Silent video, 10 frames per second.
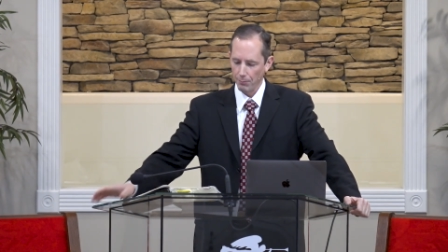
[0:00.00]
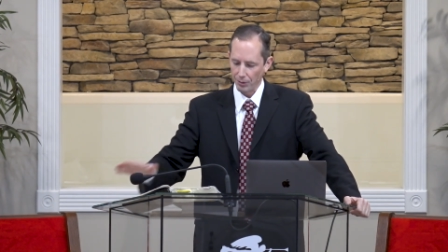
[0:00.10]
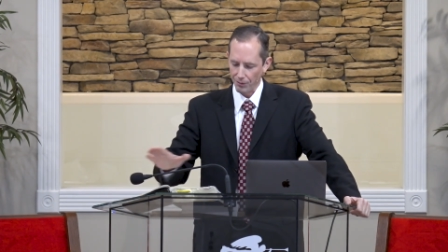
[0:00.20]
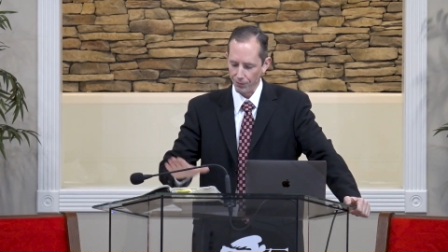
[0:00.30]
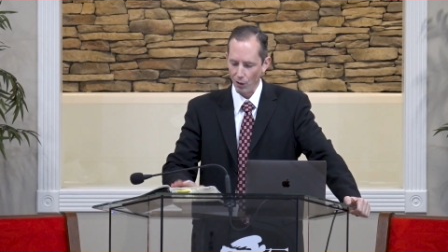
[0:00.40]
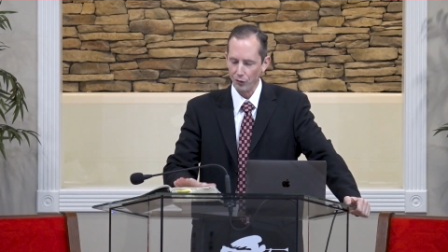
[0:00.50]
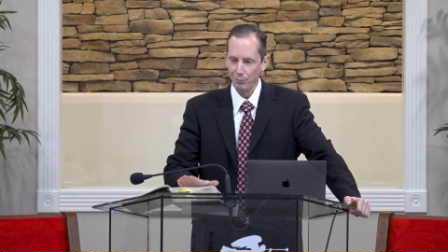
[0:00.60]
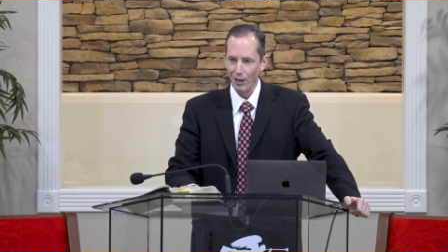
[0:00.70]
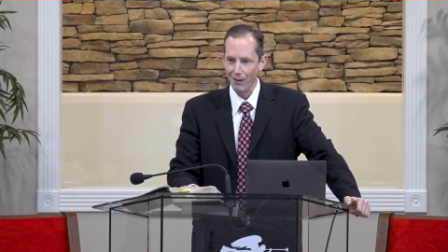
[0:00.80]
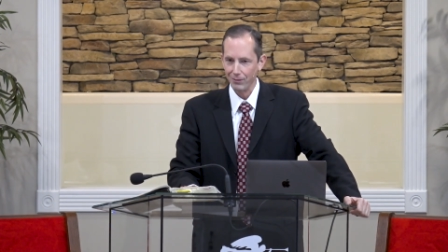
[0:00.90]
But the
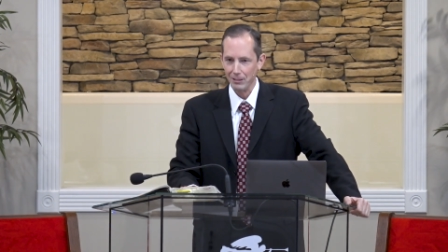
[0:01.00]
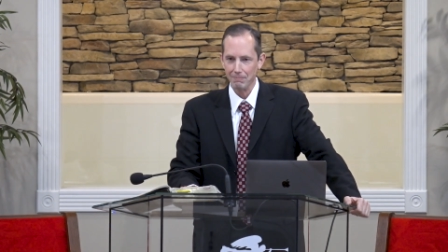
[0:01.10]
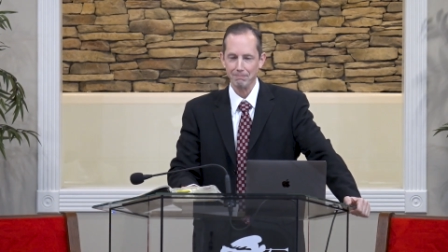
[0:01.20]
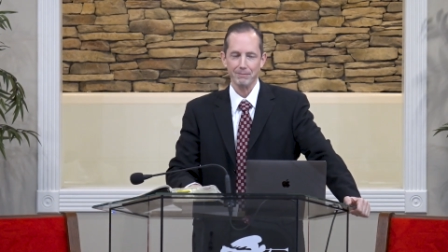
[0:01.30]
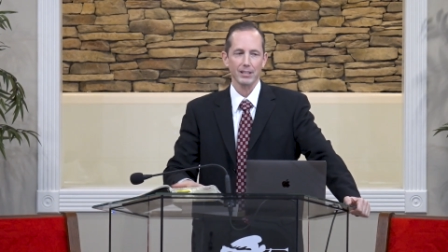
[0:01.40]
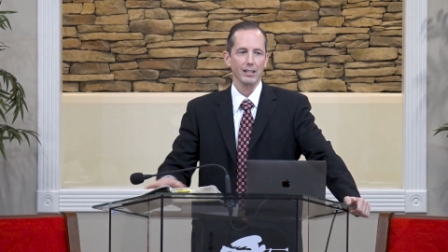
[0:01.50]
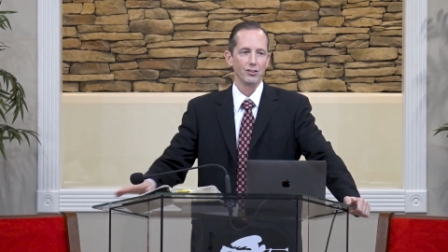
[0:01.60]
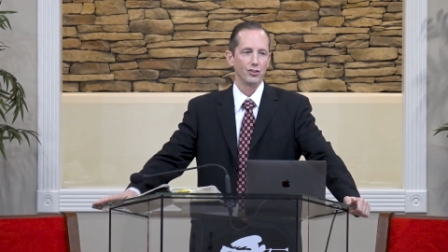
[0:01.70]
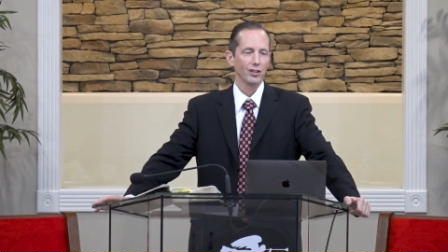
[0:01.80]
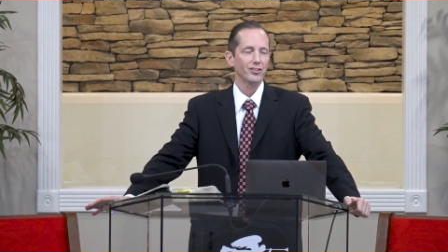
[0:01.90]
false prophet
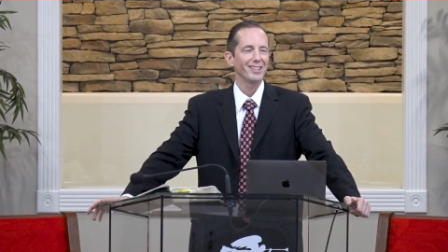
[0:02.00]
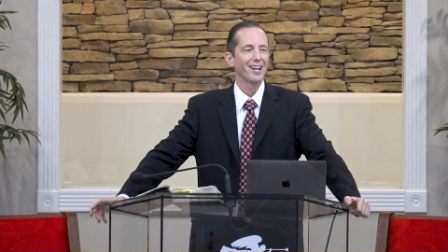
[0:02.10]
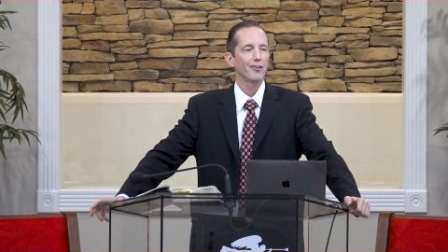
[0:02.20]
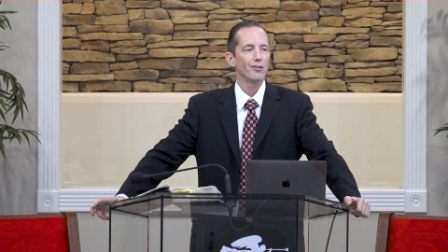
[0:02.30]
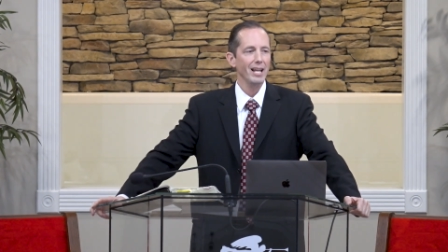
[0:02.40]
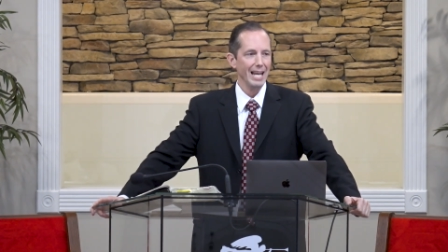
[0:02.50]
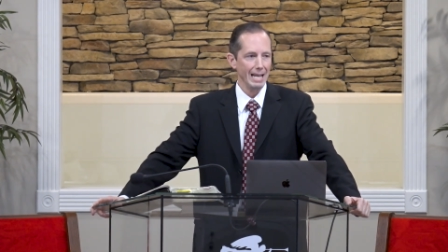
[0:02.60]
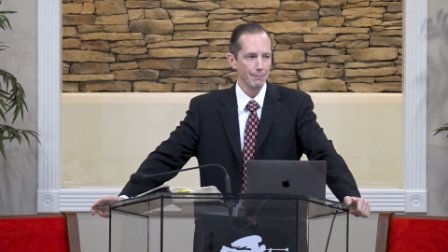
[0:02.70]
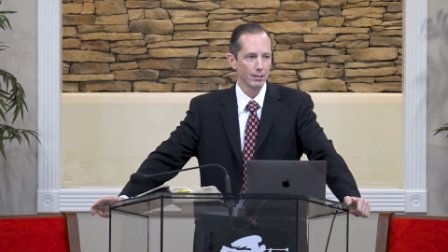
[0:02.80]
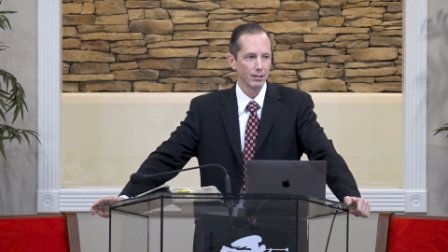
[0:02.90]
is just another
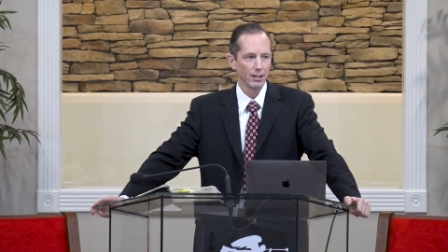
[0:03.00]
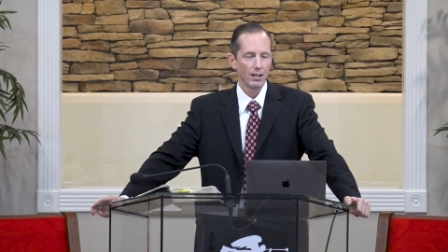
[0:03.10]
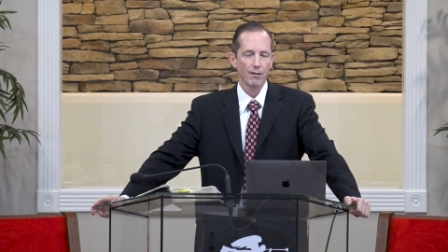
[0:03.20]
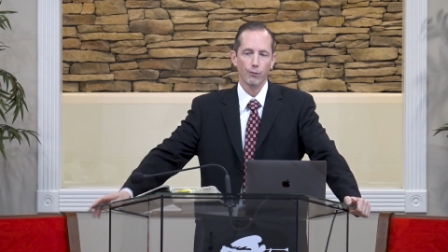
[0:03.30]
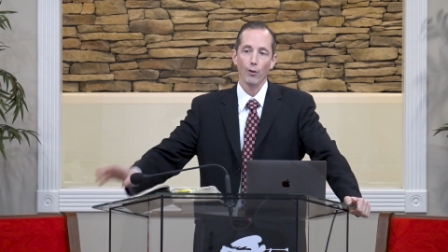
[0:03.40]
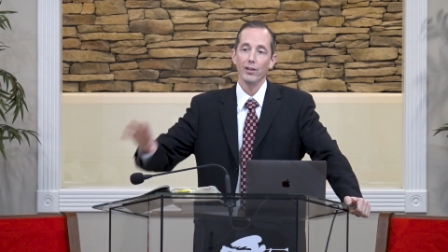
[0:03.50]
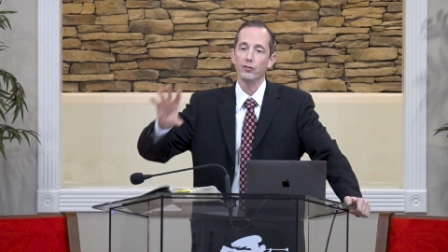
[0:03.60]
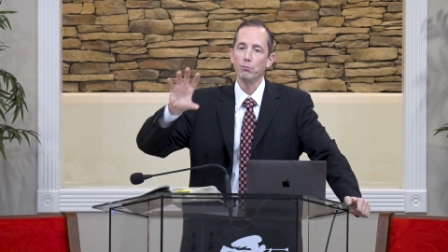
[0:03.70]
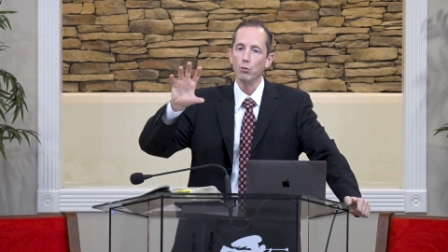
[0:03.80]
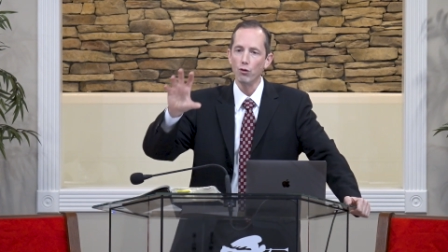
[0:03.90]
name for
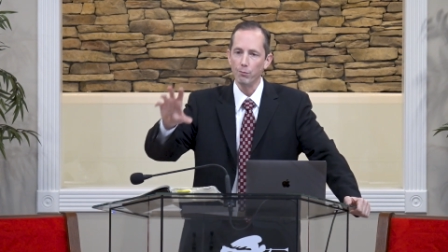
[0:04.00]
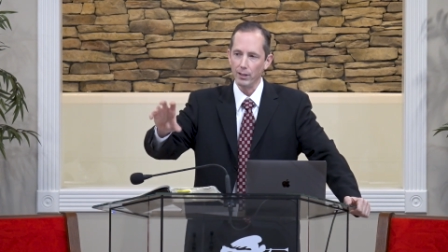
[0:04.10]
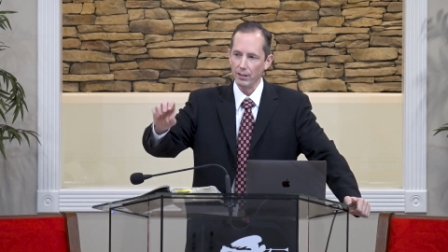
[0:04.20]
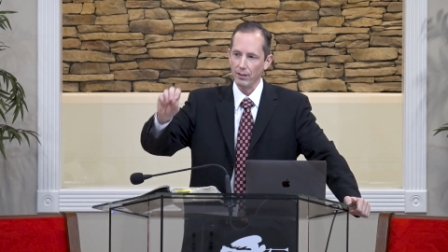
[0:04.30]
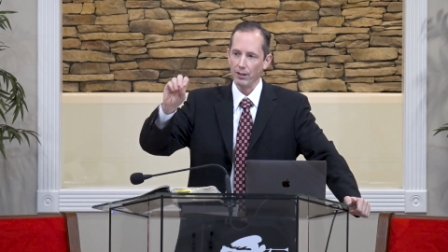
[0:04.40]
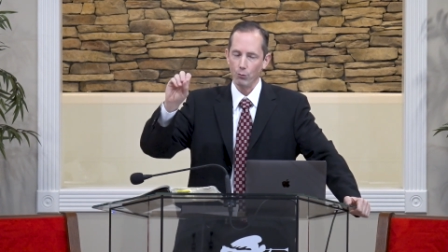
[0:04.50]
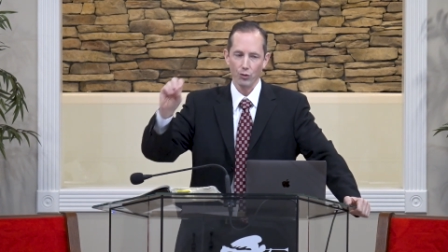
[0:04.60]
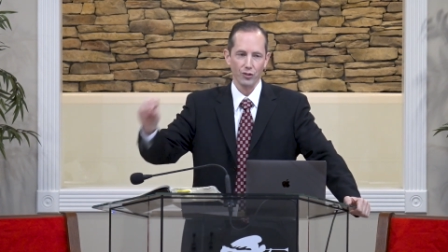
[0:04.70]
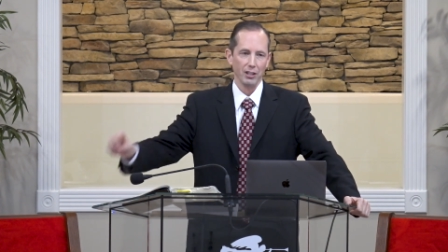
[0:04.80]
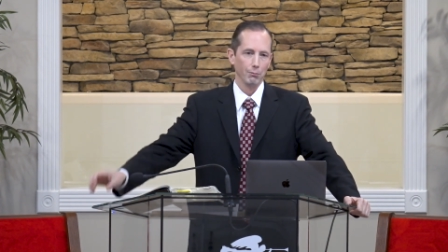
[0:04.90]
this movement that
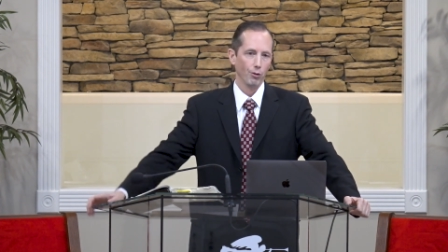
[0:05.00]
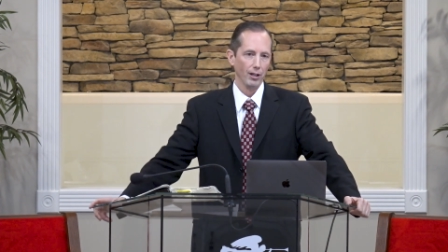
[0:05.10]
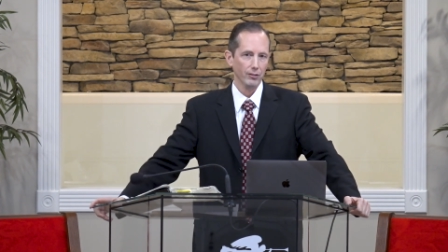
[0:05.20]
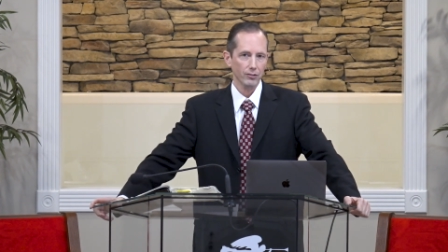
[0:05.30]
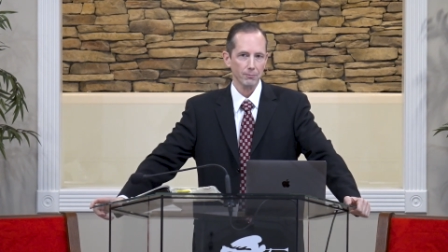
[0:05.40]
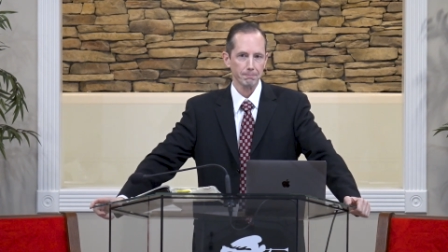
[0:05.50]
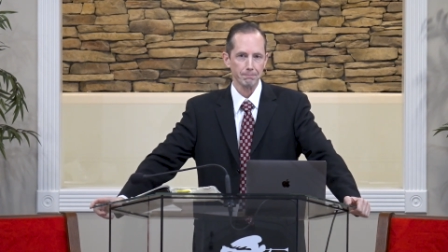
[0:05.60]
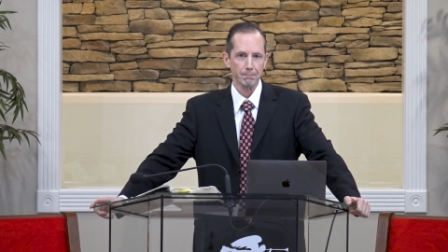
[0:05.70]
will take place